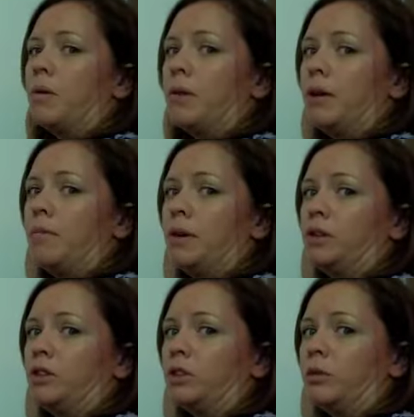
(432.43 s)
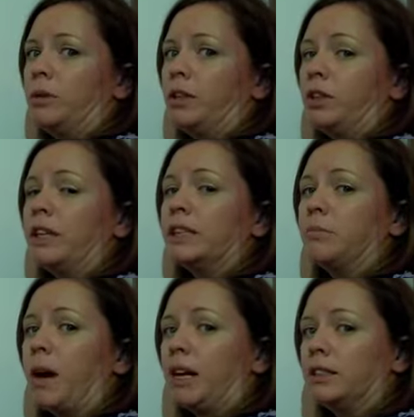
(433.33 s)
but my middle term here is
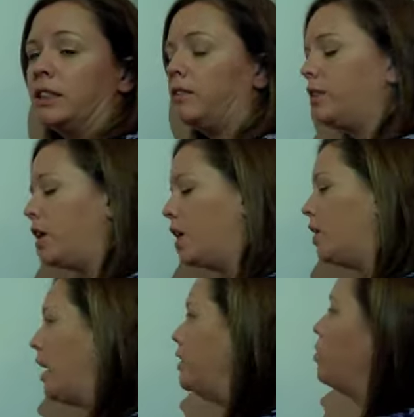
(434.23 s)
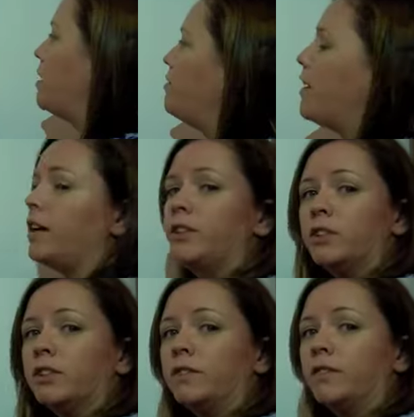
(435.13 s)
positive. I know my
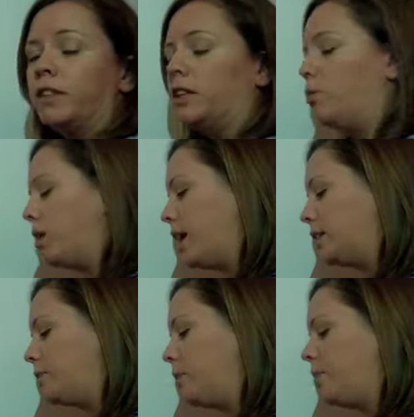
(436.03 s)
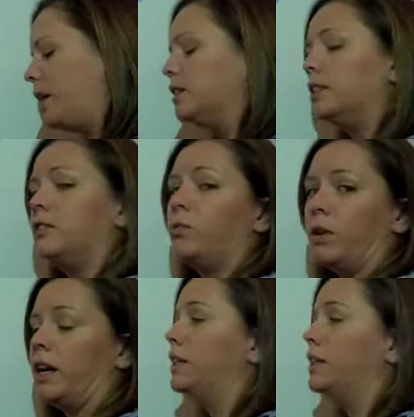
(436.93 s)
factors of 15, one has to be positive, one